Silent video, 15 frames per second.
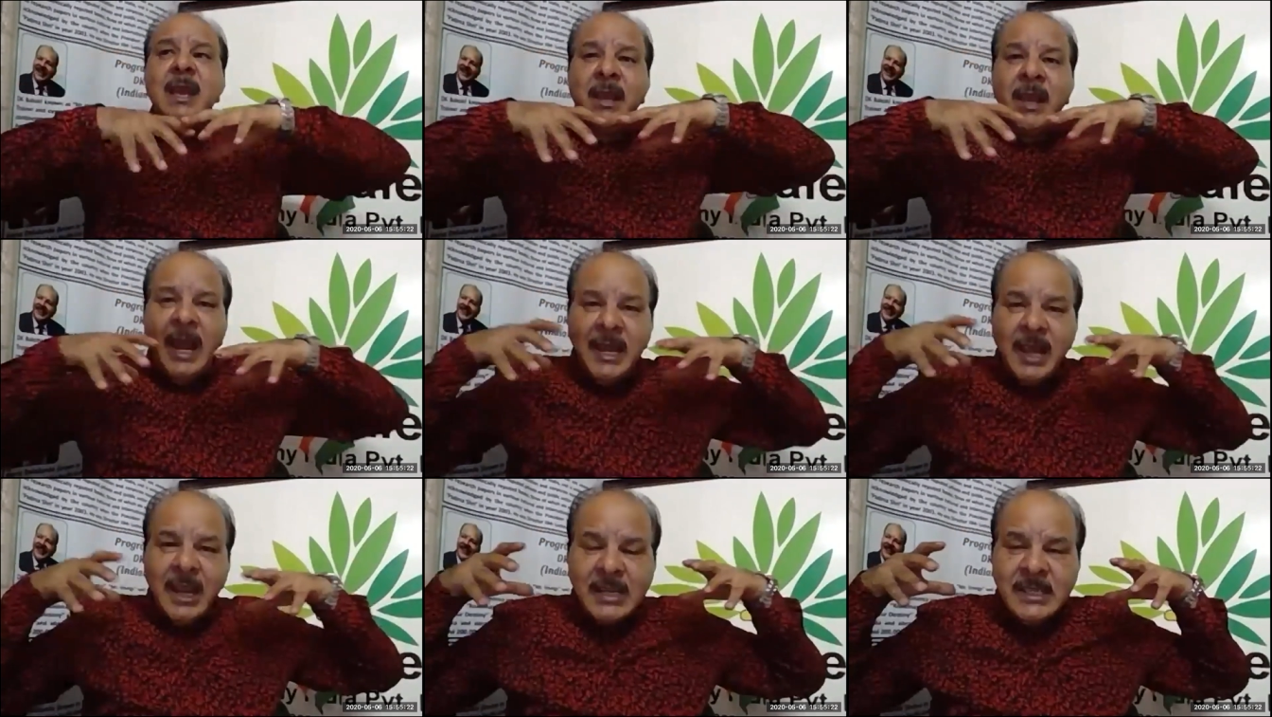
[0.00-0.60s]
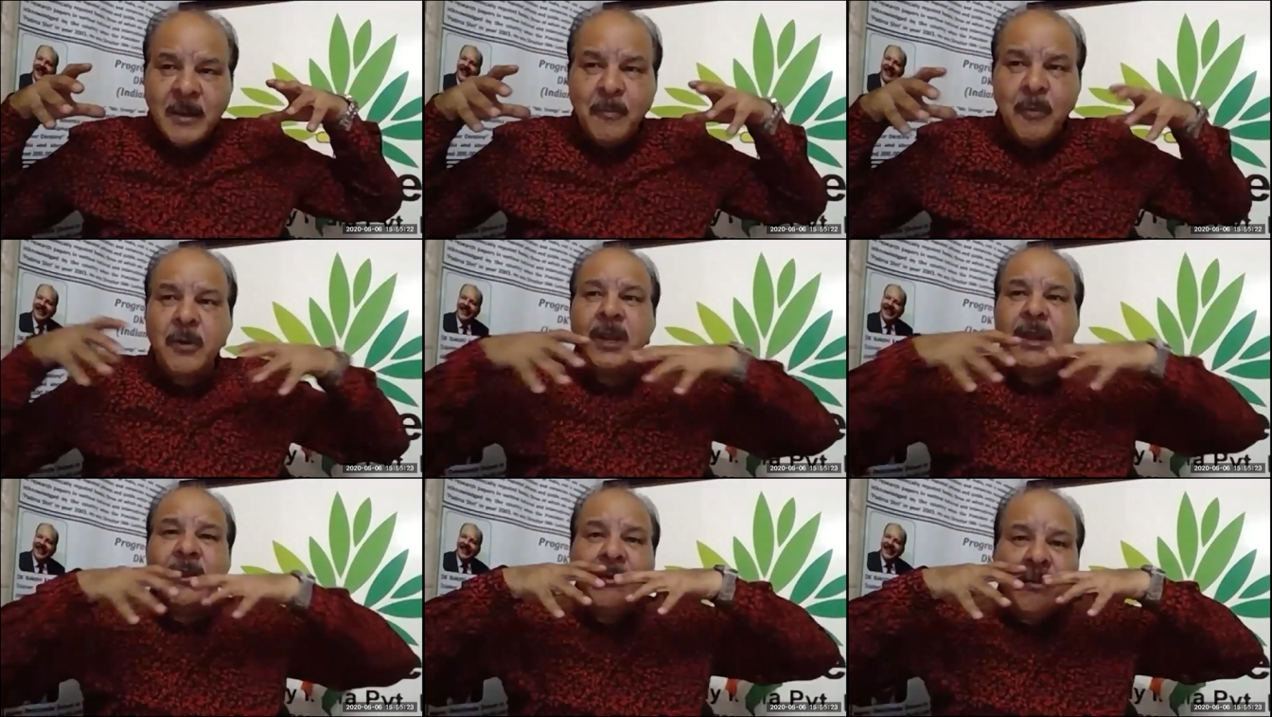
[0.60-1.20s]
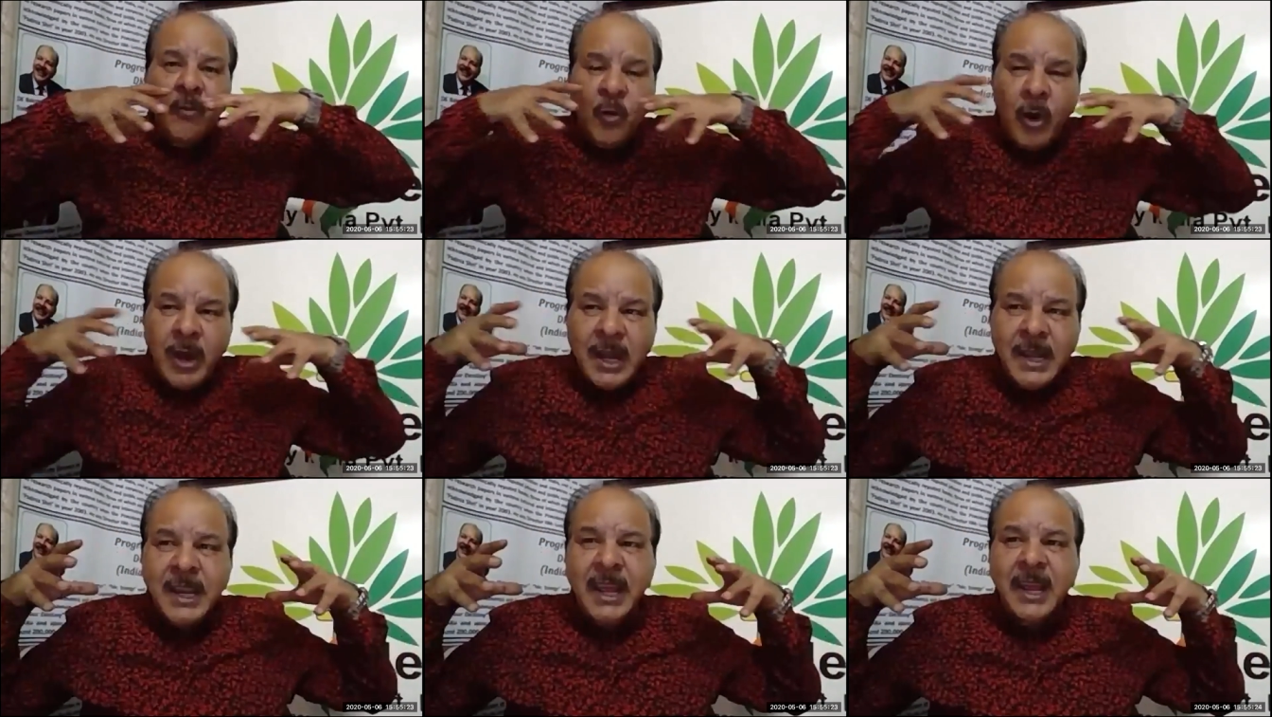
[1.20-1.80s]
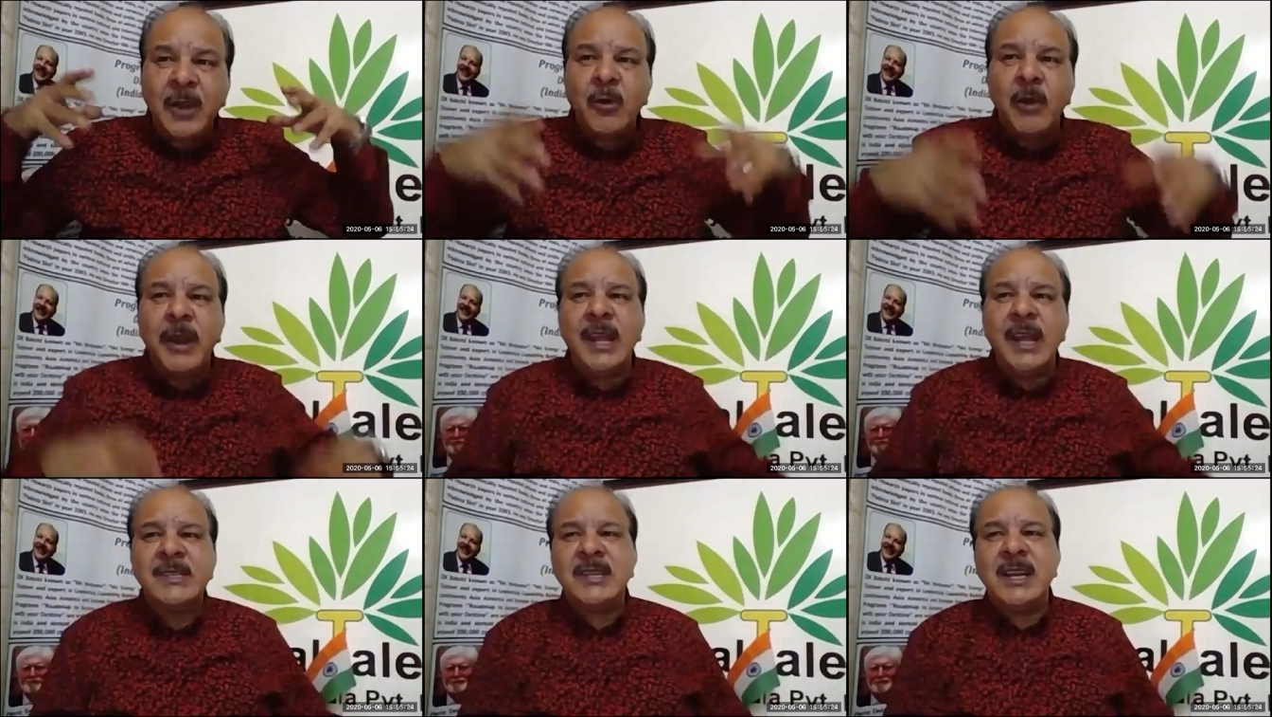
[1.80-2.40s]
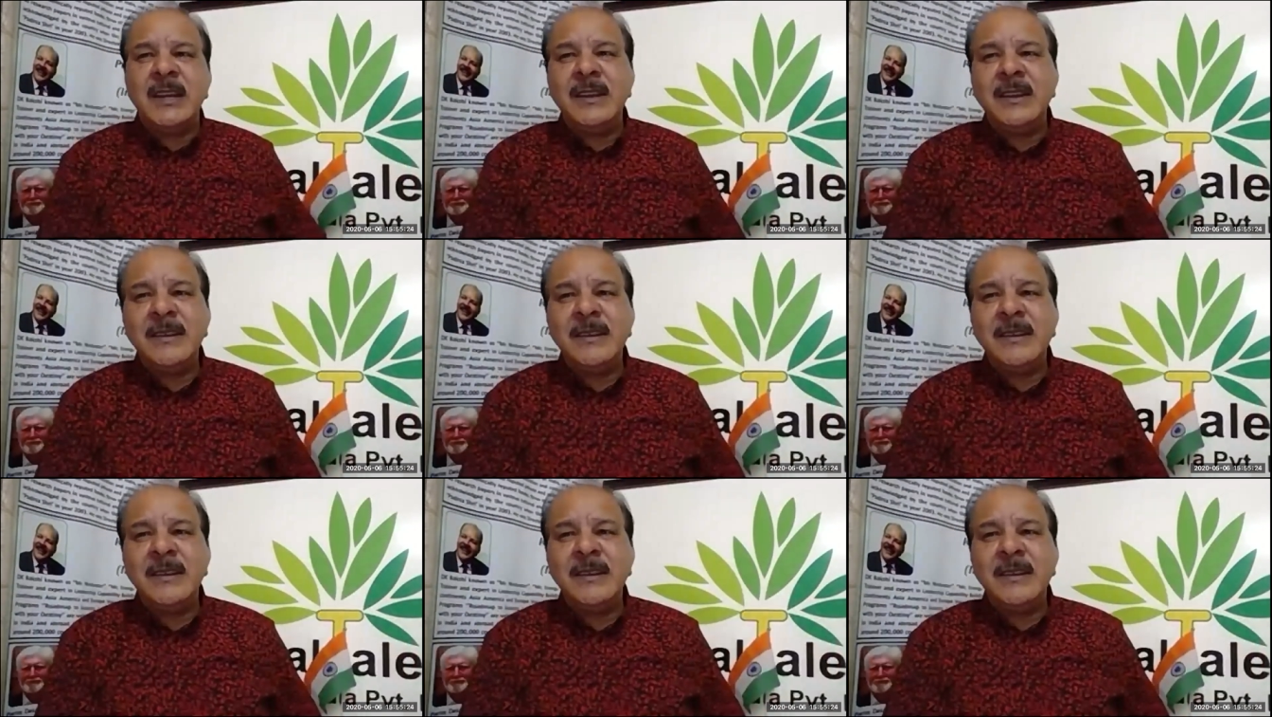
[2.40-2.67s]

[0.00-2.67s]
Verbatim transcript: getting and supporting, volunteering to an extent.